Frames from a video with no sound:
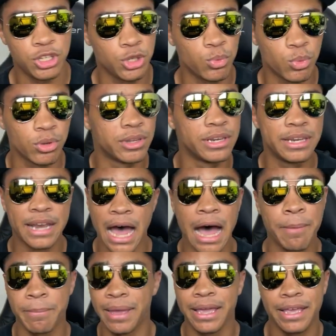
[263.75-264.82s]
You will
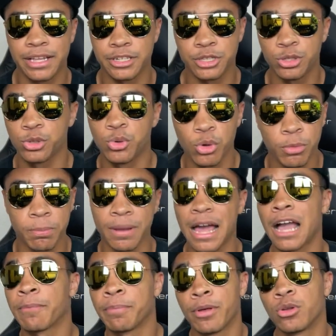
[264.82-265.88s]
not make it to your
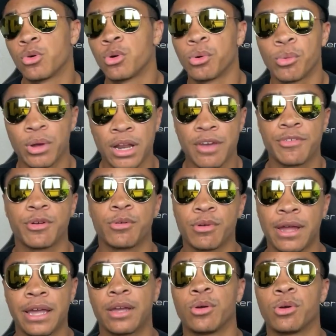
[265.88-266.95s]
black belt or whatever
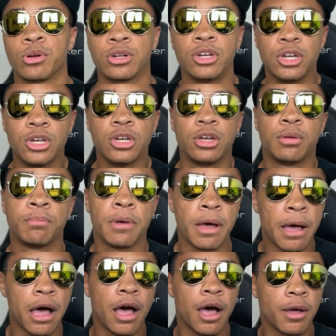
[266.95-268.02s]
rank or
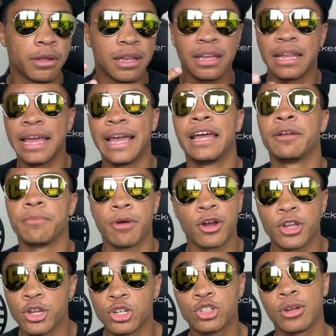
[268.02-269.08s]

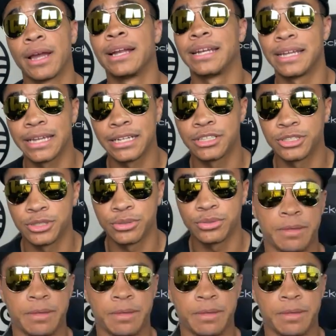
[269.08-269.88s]
landmark you're trying to get to.